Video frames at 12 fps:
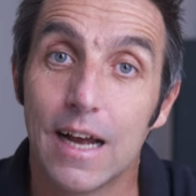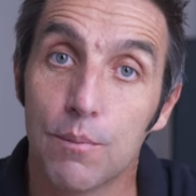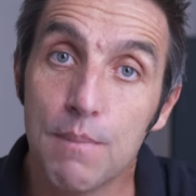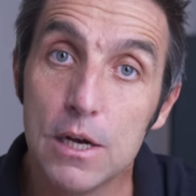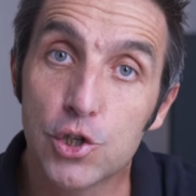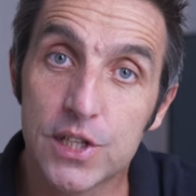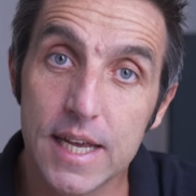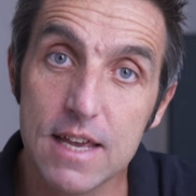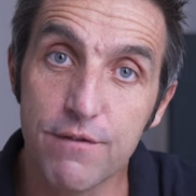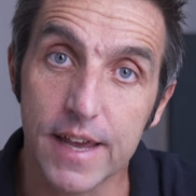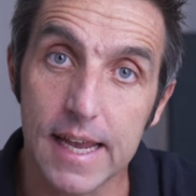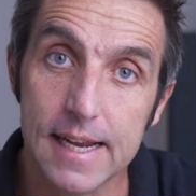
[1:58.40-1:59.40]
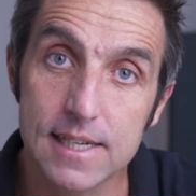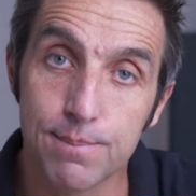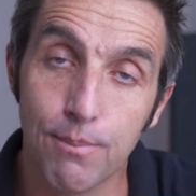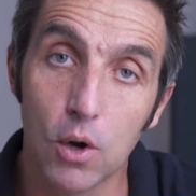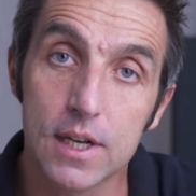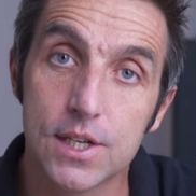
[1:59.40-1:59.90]
Now, most TVs,
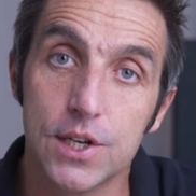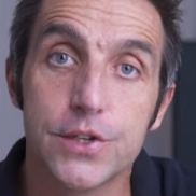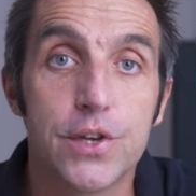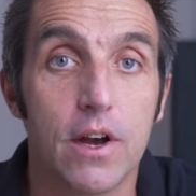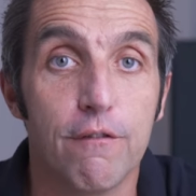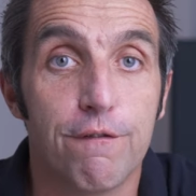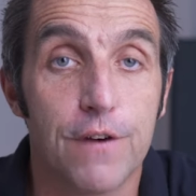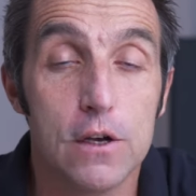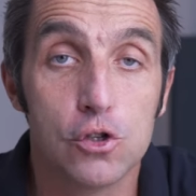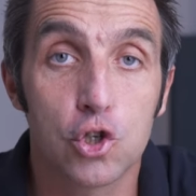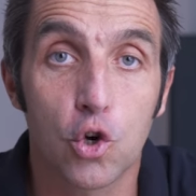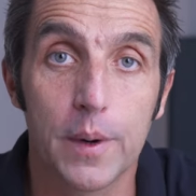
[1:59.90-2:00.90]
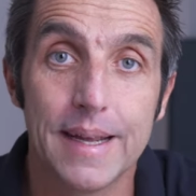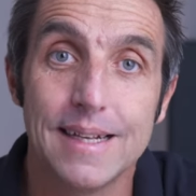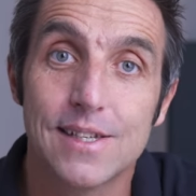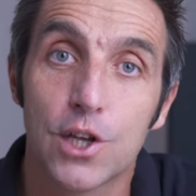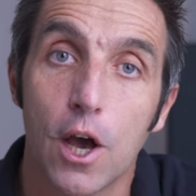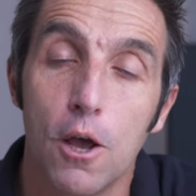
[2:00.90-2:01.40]
monitors, and phone
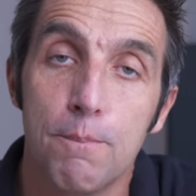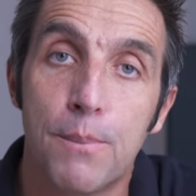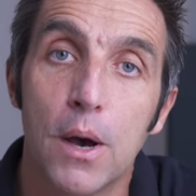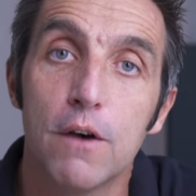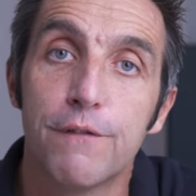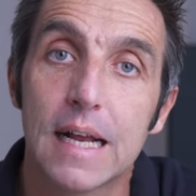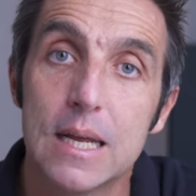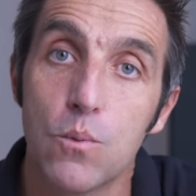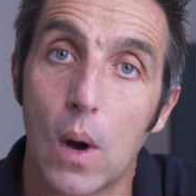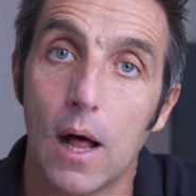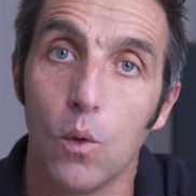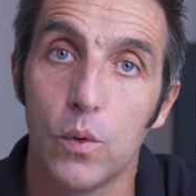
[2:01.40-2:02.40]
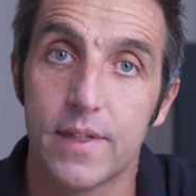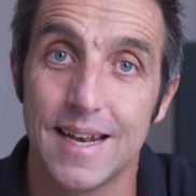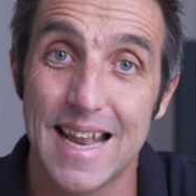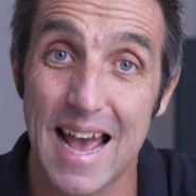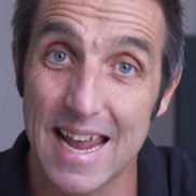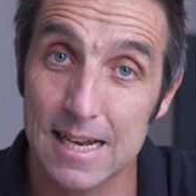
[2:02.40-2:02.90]
screens cope perfectly well with
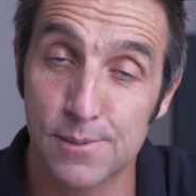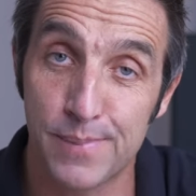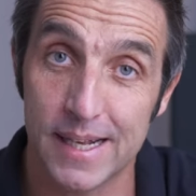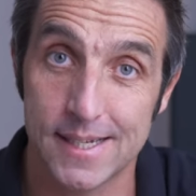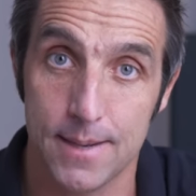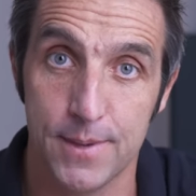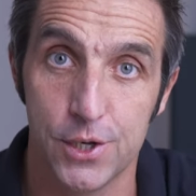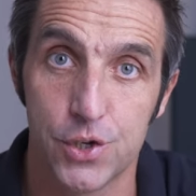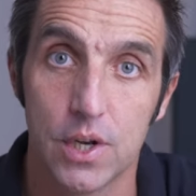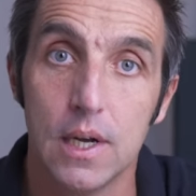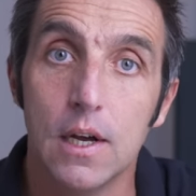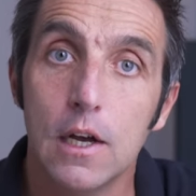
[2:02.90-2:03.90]
an 8-bit image,